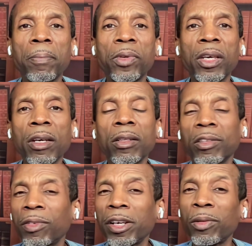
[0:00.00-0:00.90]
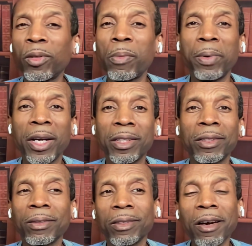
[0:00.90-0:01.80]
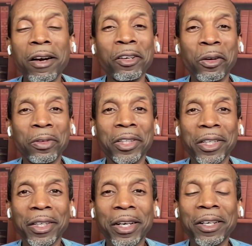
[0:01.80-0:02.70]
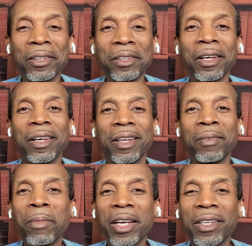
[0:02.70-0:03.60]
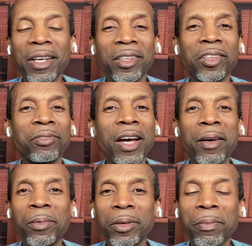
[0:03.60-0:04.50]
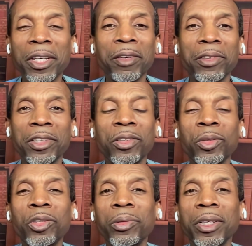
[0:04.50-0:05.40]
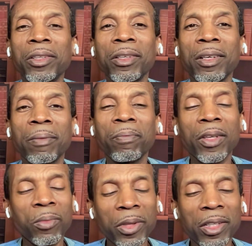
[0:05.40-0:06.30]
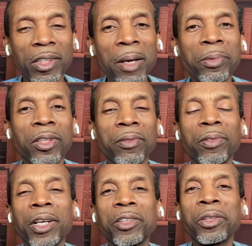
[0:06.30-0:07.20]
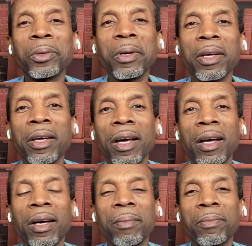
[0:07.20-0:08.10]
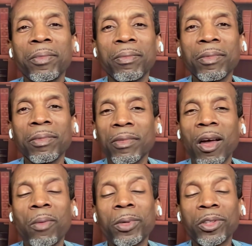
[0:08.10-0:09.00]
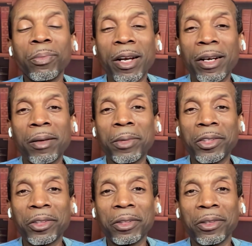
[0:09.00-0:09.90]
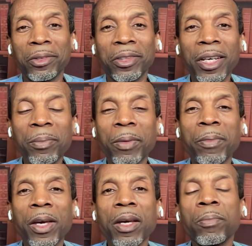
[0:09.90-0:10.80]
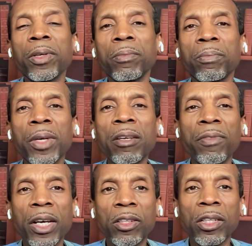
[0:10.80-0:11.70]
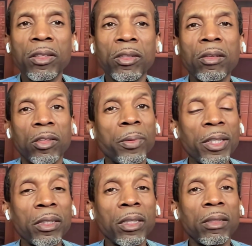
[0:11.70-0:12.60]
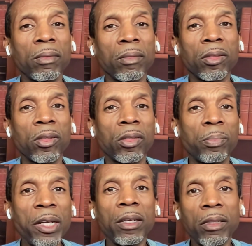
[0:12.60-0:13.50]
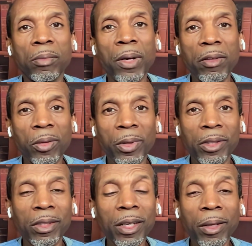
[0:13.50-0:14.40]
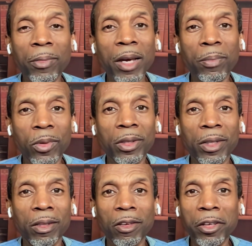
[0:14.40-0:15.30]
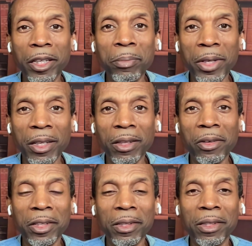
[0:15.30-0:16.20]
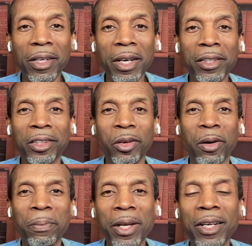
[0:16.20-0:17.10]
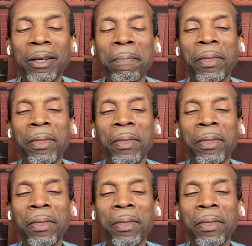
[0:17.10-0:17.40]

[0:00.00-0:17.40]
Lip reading: Kale is very robust, so it's hard to overcook kale. It maintains its fiber and many of its nutrients, with exception of one or two. Almost no matter how much you steam them. But many veggies, especially spinach, you probably don't want to steam that more than 30 seconds to a minute.